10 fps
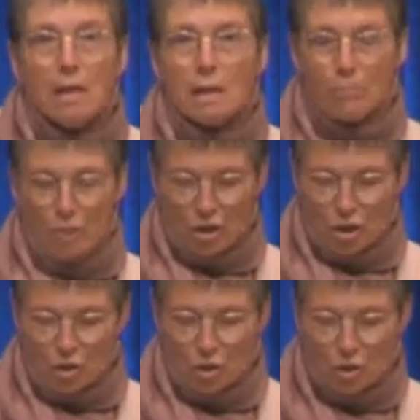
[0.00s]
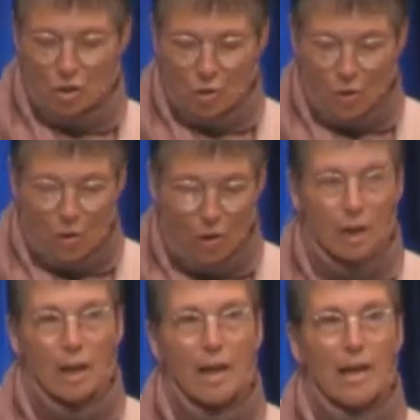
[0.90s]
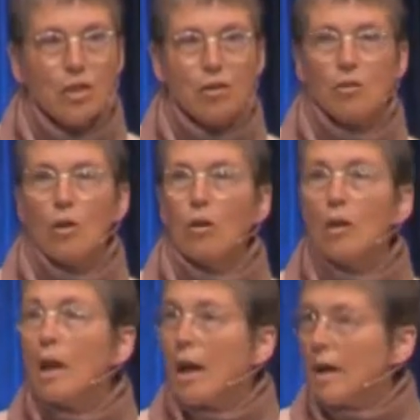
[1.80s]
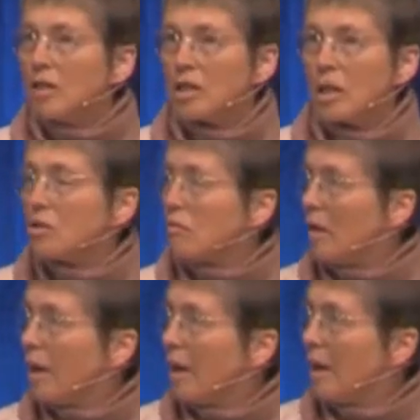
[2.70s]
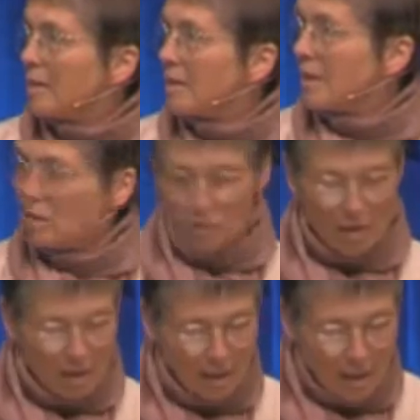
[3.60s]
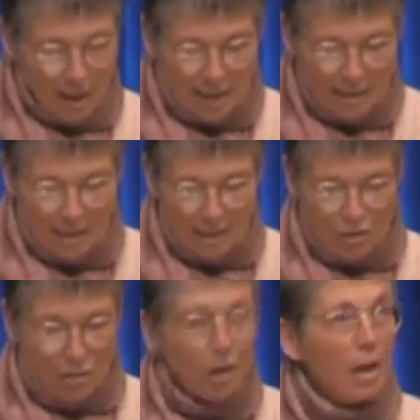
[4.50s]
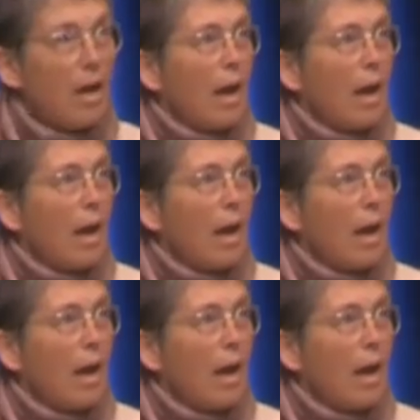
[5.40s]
depression score, cholesterol, etc., etc., etc.,